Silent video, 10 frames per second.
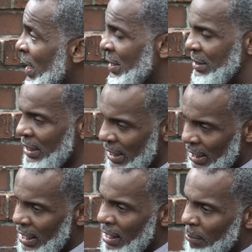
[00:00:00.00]
it's in it.
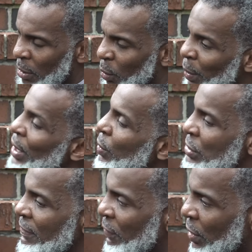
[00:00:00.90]
But we
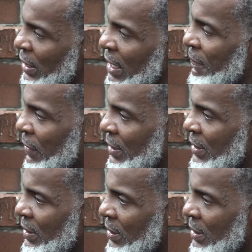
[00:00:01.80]
use it for a different
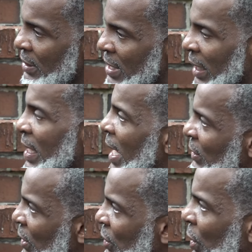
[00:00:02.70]

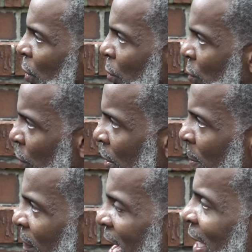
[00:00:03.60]
technology just to, do, to
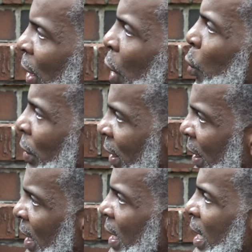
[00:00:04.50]
provide a coating
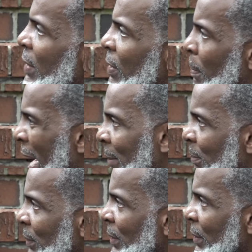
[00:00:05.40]
in the pipe,
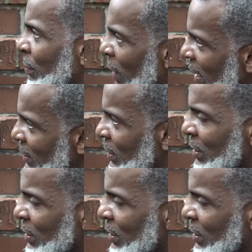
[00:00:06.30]
right?